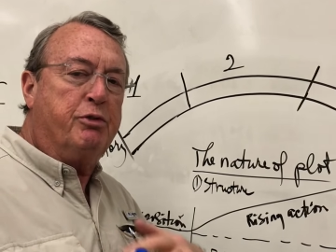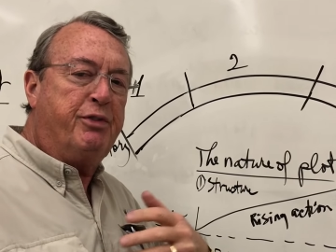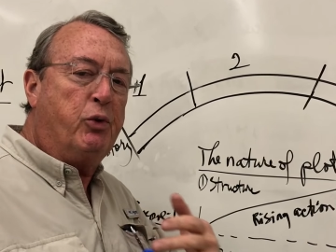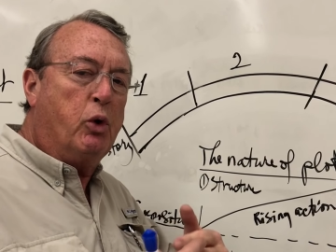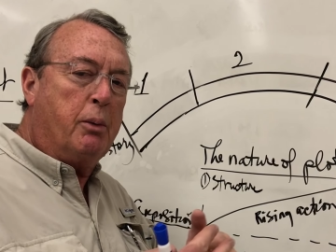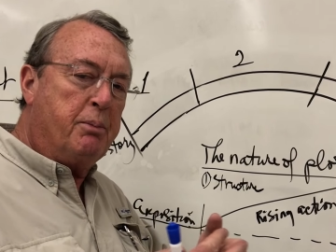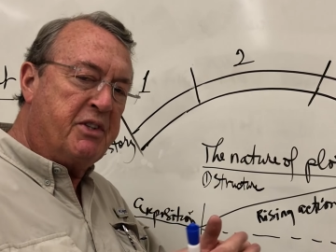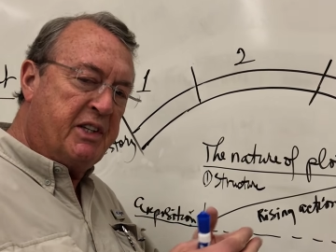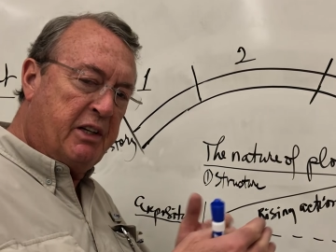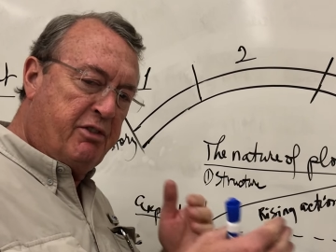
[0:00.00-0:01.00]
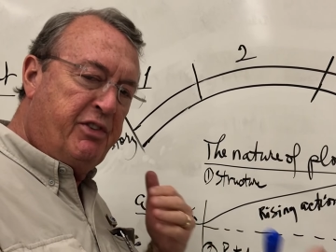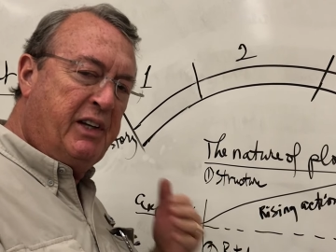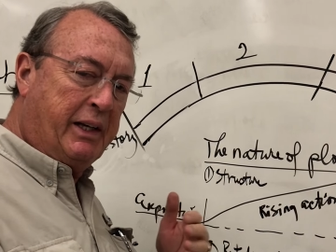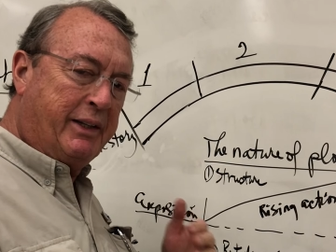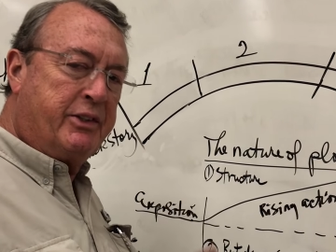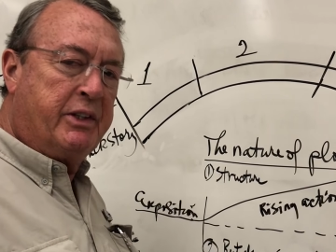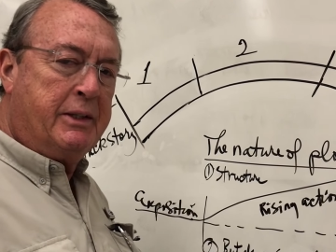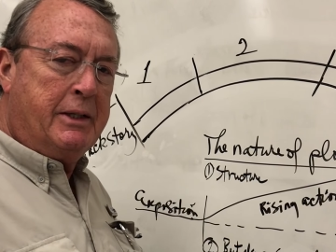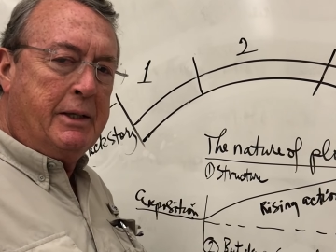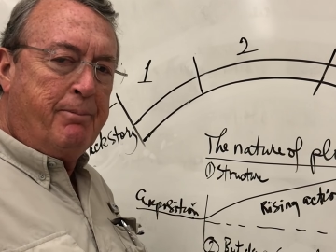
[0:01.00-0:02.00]
forms that fill it.
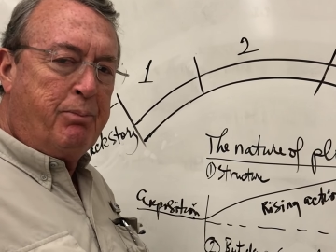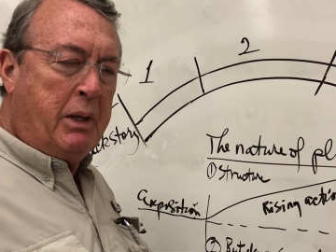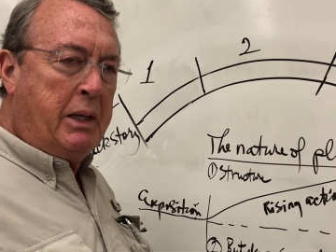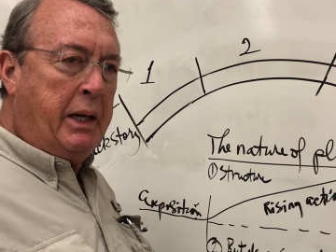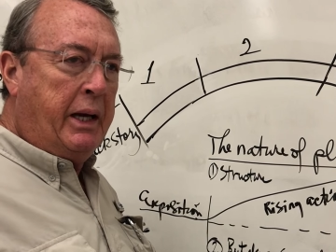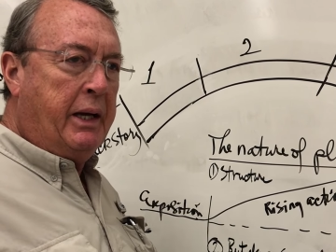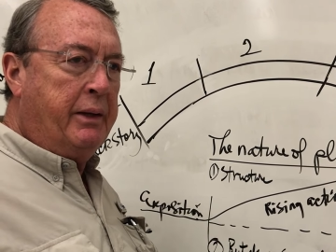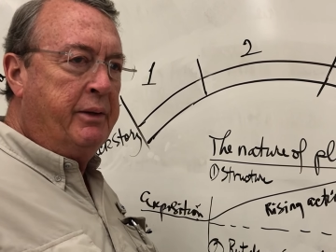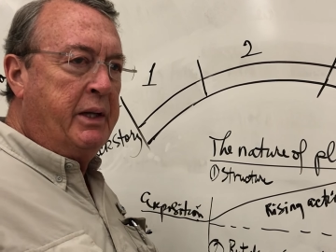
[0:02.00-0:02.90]
And